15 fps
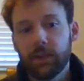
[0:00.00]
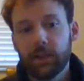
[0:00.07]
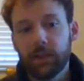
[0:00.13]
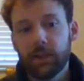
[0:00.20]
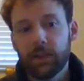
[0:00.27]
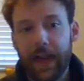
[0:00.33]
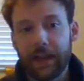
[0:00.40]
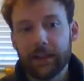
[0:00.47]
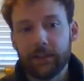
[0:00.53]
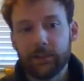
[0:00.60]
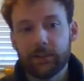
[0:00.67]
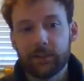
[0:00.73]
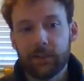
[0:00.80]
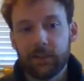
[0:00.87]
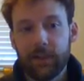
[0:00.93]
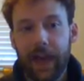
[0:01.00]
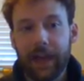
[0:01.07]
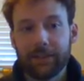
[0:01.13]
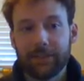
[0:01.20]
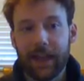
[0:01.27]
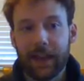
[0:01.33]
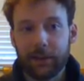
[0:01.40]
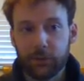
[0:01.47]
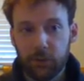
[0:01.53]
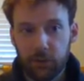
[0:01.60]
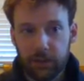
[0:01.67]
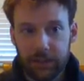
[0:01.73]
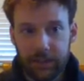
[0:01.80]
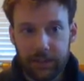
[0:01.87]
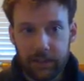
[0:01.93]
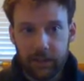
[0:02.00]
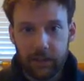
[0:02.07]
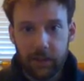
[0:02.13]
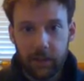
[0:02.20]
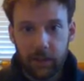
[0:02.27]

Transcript: Like that's actually,